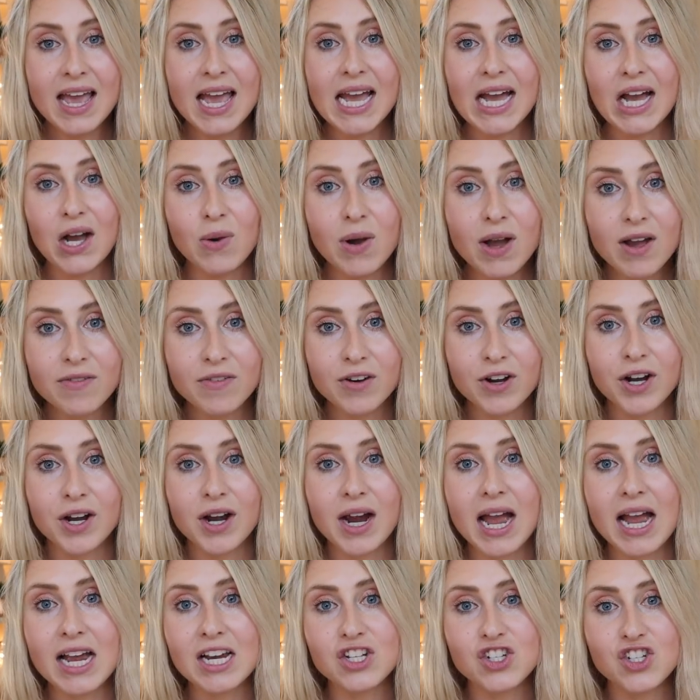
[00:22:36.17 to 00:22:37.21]
However,
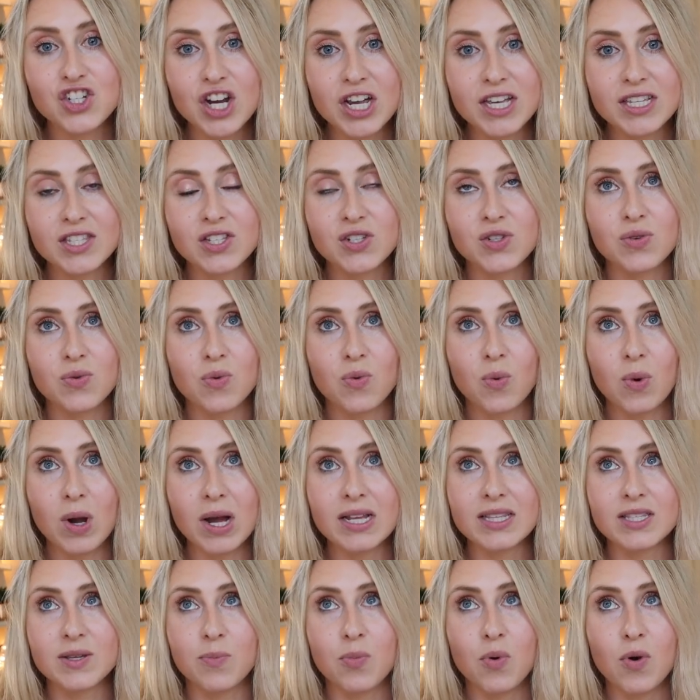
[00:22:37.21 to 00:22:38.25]
I just
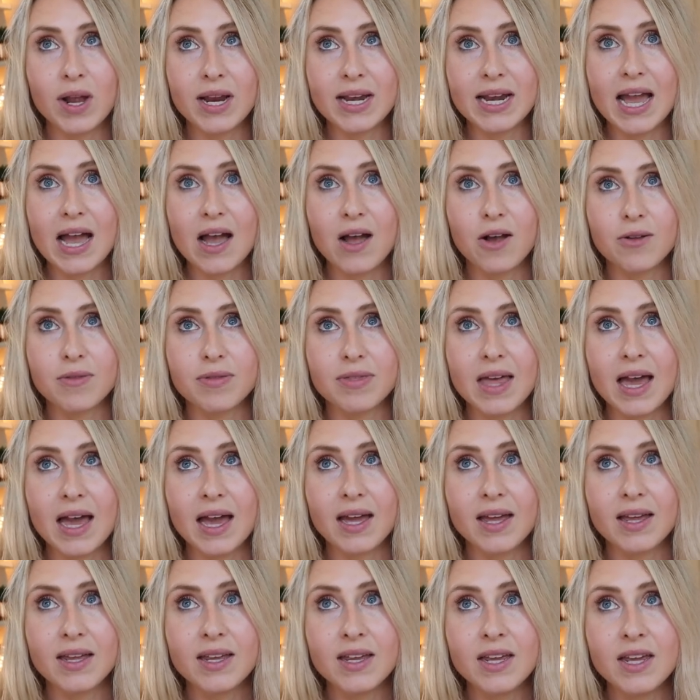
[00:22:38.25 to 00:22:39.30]
want to point out
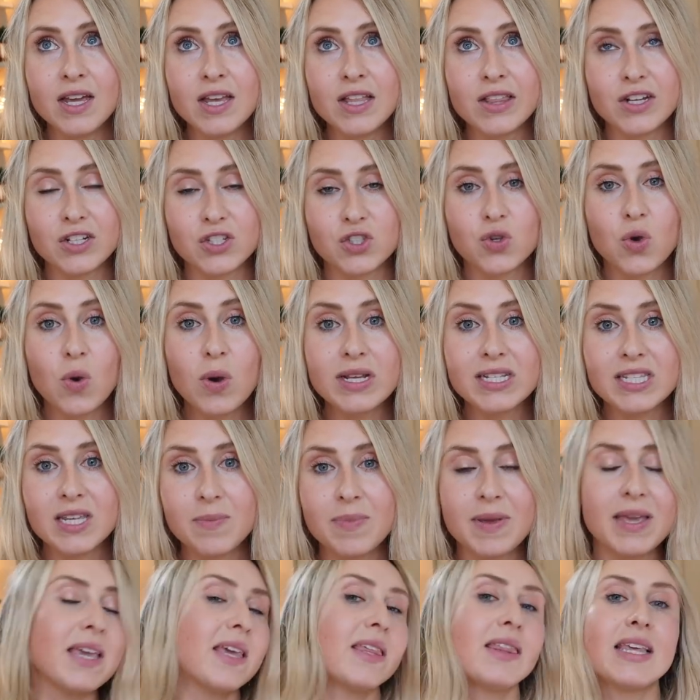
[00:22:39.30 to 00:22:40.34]
that there's going to
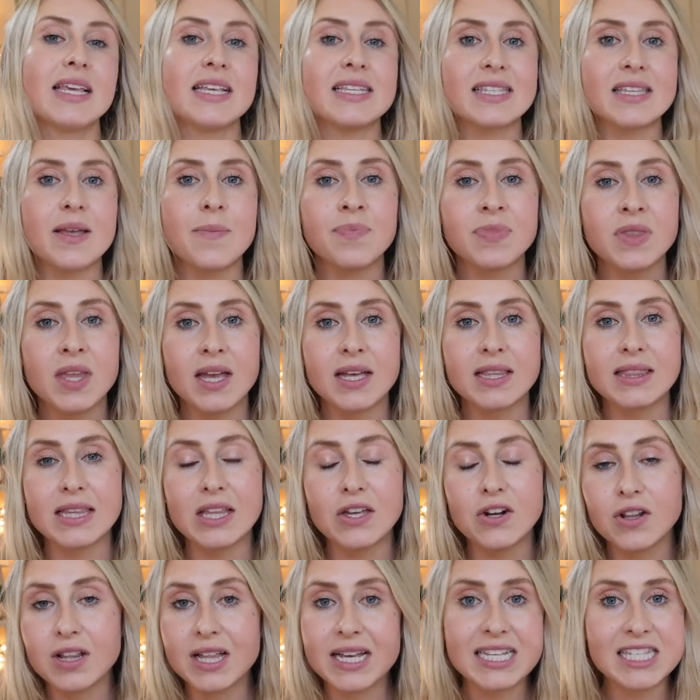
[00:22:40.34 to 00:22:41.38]
be these
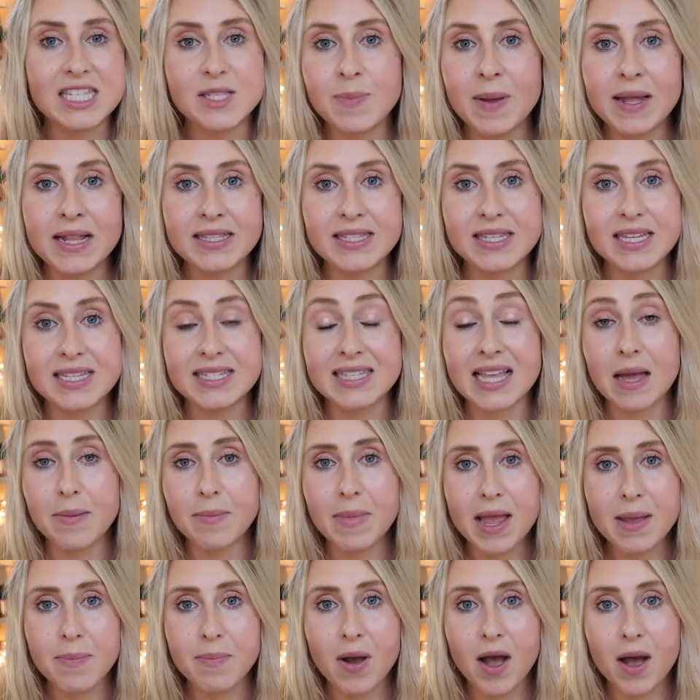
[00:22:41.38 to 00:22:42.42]
little expenses that
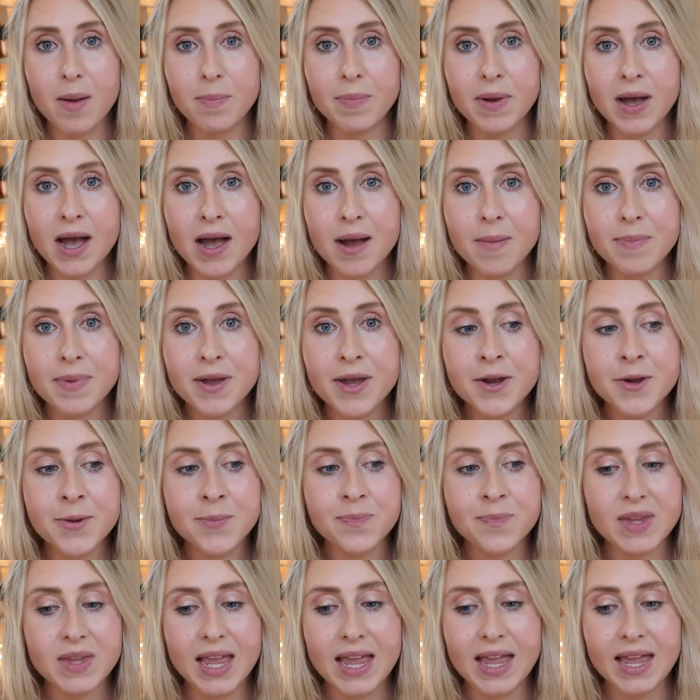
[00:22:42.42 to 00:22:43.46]
might pop up
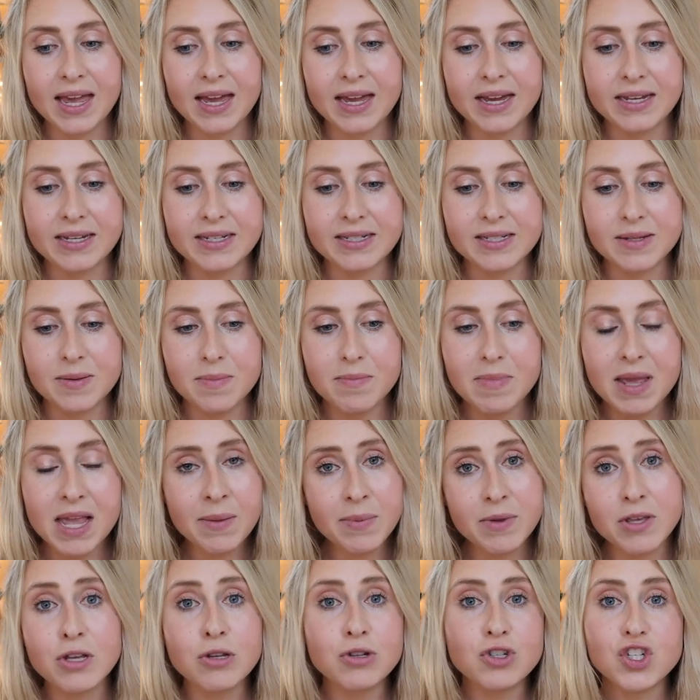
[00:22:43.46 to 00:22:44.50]
and
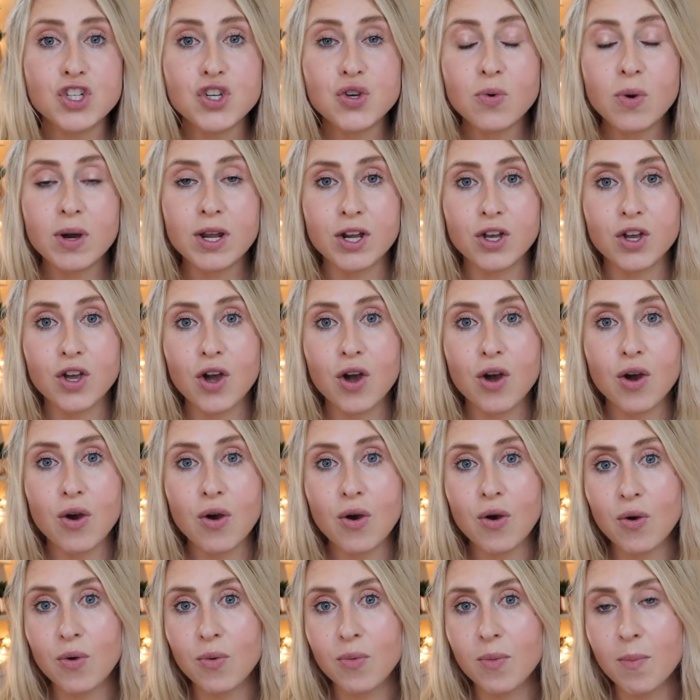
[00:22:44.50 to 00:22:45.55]
maybe you do want to
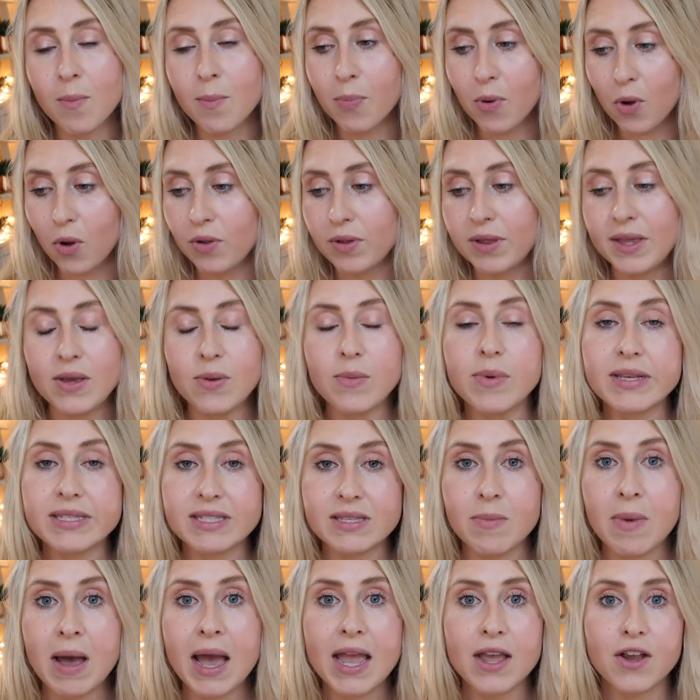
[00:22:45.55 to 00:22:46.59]
go bowling with
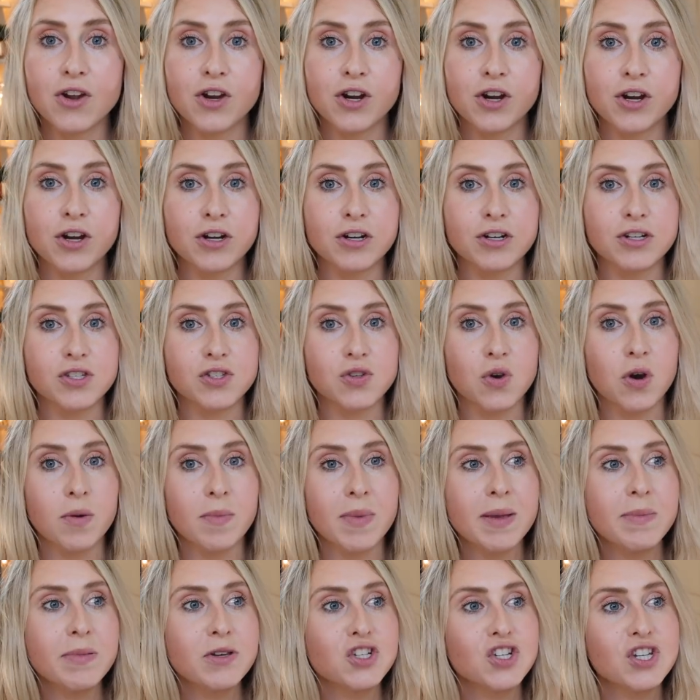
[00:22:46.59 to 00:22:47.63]
some hikers or
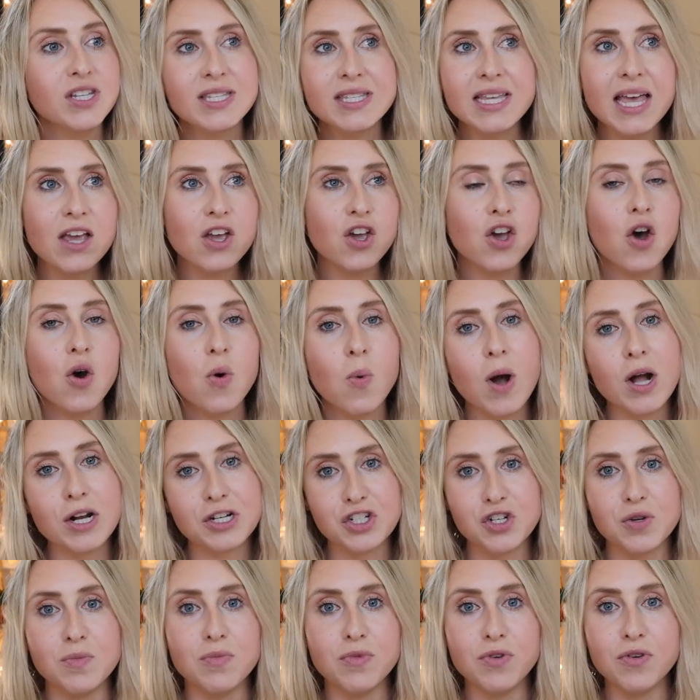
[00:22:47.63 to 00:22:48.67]
maybe just like go
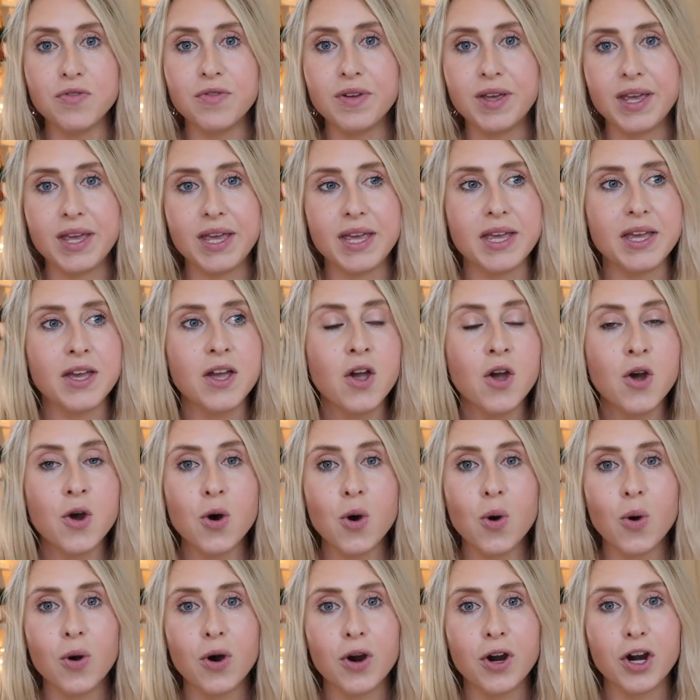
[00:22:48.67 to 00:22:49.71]
watch a movie
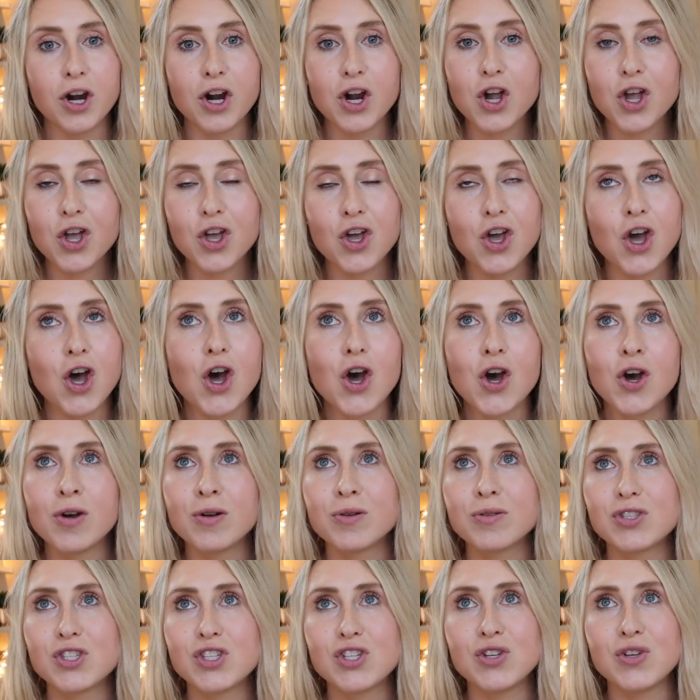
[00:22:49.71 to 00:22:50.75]
or
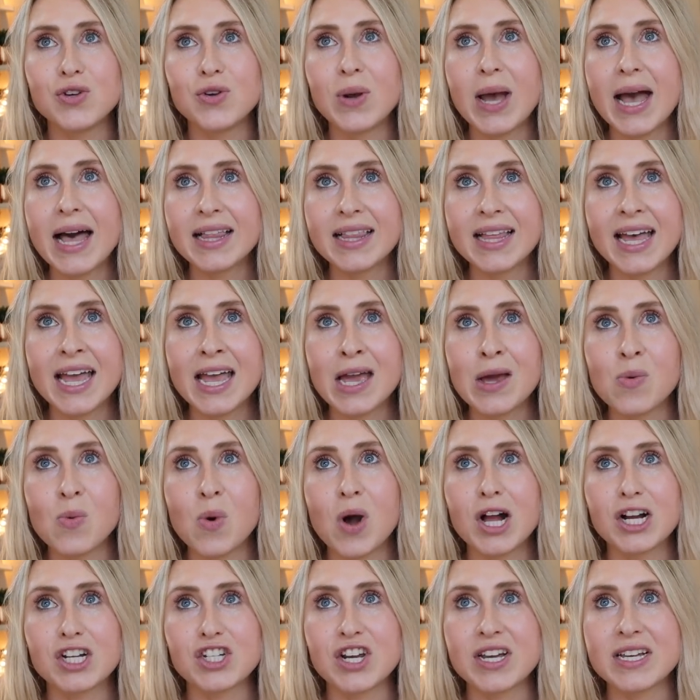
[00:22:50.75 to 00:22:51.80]
go to LA and
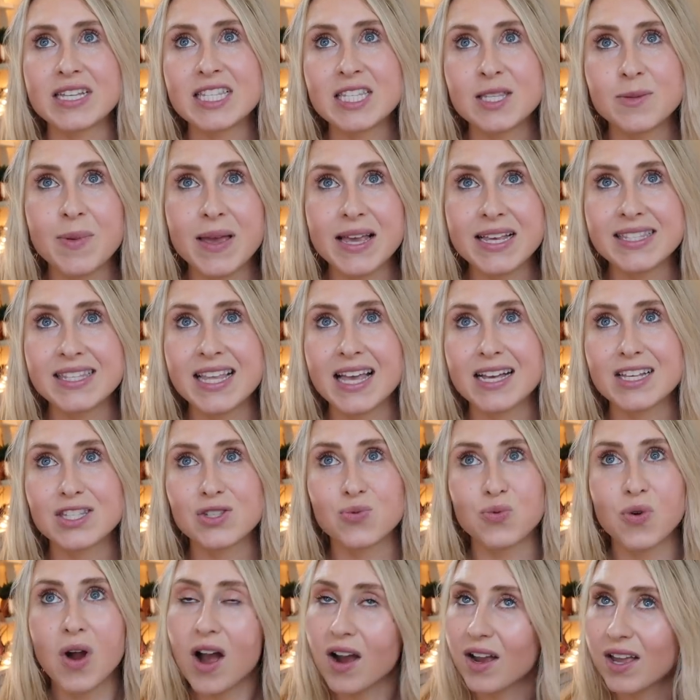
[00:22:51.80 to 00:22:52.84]
watch a
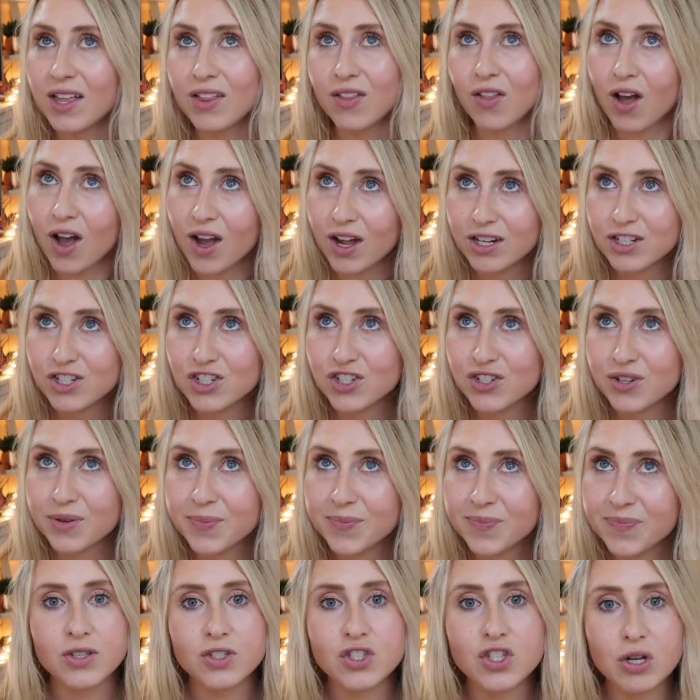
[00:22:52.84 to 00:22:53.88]
SpaceX rocket launch.
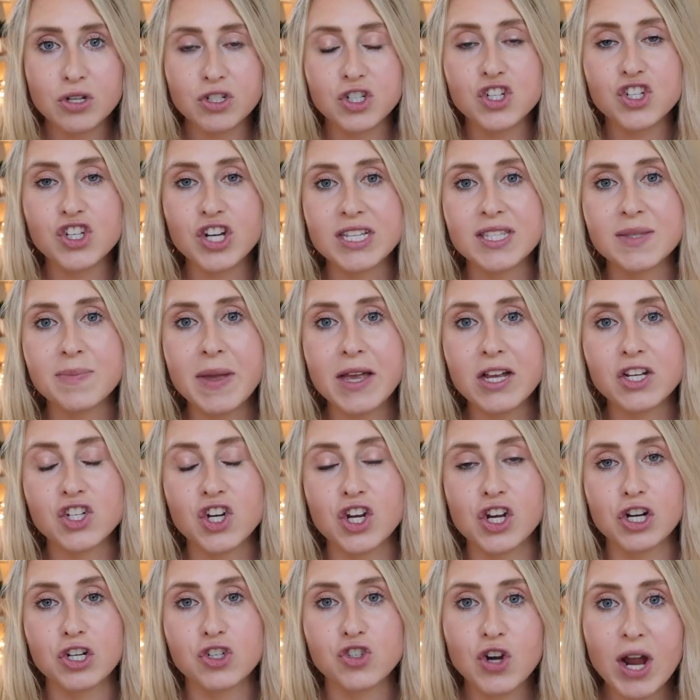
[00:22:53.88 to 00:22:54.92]
So to just make
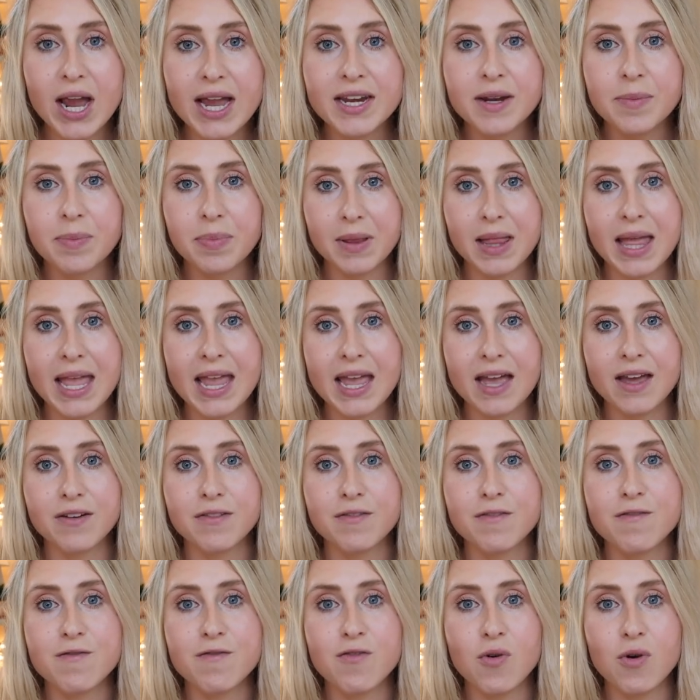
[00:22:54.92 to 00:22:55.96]
sure you're trying to plan
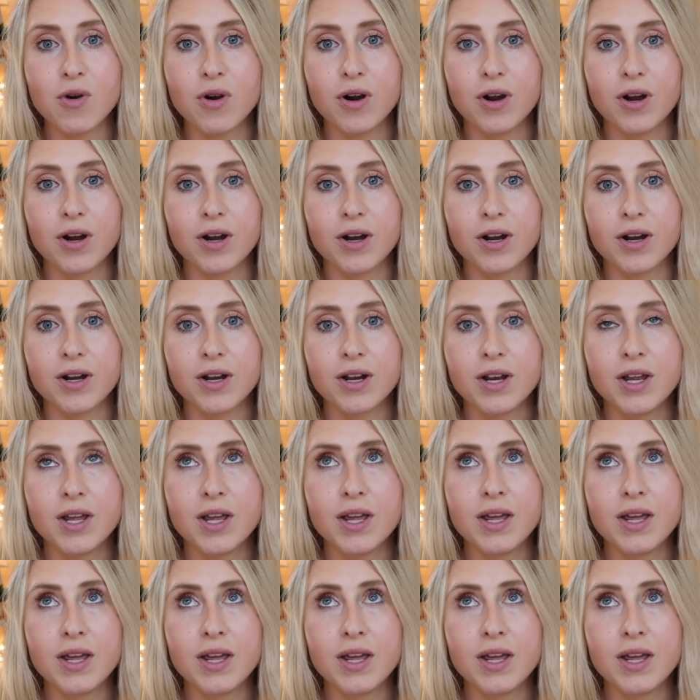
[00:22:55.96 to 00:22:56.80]
for